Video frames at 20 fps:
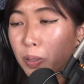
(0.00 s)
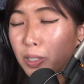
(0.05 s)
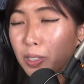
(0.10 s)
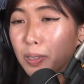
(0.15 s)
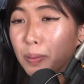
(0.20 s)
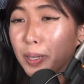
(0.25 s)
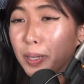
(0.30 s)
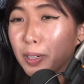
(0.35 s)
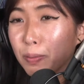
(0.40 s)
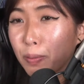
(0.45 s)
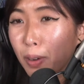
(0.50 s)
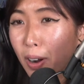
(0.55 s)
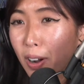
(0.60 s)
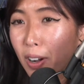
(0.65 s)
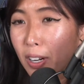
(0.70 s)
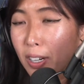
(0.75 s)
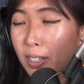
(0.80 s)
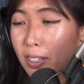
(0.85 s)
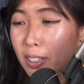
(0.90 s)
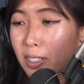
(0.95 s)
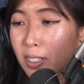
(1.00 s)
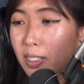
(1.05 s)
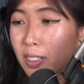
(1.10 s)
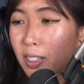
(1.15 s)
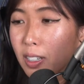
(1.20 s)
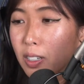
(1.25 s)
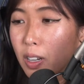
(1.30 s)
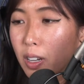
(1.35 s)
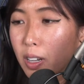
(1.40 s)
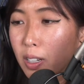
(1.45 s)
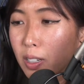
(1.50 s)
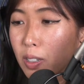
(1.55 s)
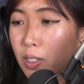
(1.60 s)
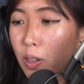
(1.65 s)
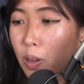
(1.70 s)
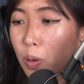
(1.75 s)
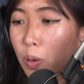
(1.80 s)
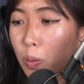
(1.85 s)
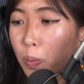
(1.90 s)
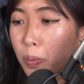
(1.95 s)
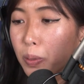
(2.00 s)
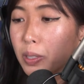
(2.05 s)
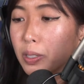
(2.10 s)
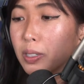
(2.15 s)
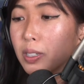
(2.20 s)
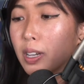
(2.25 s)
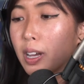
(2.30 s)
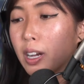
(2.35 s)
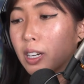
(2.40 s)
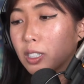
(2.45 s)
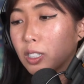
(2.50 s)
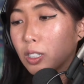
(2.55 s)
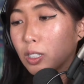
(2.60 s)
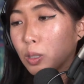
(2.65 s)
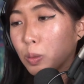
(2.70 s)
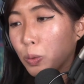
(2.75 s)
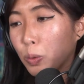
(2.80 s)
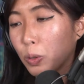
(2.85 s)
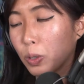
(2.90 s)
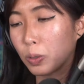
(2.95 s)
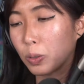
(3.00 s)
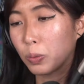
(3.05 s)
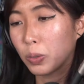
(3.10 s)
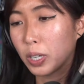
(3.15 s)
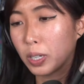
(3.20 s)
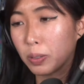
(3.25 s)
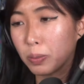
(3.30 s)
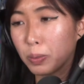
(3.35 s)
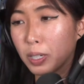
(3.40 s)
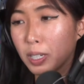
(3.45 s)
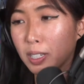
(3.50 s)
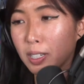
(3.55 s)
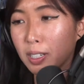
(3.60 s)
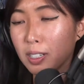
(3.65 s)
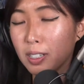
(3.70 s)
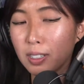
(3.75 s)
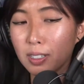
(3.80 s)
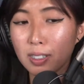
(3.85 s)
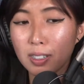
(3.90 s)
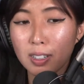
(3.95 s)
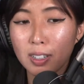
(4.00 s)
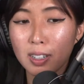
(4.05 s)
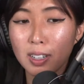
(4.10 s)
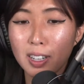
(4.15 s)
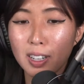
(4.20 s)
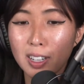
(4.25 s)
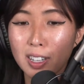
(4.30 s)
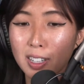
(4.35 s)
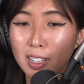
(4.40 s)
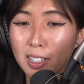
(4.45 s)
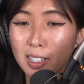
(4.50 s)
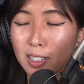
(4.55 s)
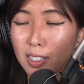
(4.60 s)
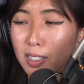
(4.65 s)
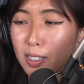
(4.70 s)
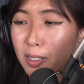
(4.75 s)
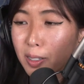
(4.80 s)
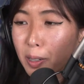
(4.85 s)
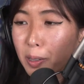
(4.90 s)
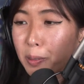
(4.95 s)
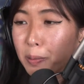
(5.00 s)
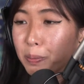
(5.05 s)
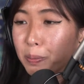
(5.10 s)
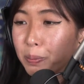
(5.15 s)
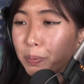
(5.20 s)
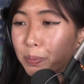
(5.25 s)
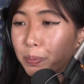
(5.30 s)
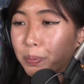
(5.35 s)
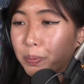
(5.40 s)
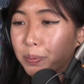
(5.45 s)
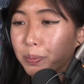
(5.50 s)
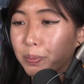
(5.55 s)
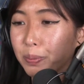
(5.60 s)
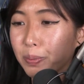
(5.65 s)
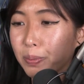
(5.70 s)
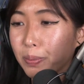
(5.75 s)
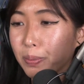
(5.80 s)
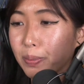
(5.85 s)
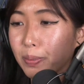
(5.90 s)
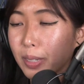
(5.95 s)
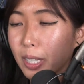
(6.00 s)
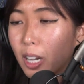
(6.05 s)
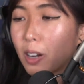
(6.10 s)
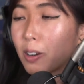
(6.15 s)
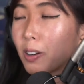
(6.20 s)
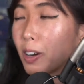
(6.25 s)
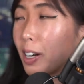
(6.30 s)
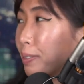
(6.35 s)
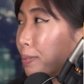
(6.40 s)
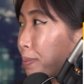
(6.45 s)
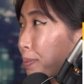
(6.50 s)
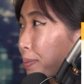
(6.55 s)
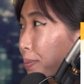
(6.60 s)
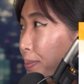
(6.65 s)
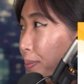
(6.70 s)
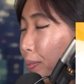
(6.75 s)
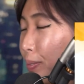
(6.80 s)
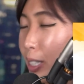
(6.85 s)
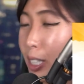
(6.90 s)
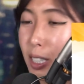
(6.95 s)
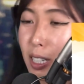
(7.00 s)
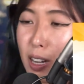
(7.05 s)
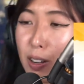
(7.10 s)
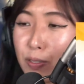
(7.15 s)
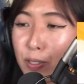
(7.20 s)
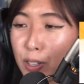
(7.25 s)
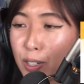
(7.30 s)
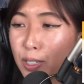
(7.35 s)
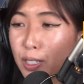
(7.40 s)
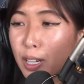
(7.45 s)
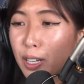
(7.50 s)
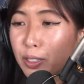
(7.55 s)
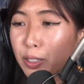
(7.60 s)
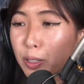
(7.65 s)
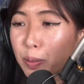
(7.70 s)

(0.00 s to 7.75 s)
to being wrong and and open to actually exploring what what it is. So, all right, let's cover another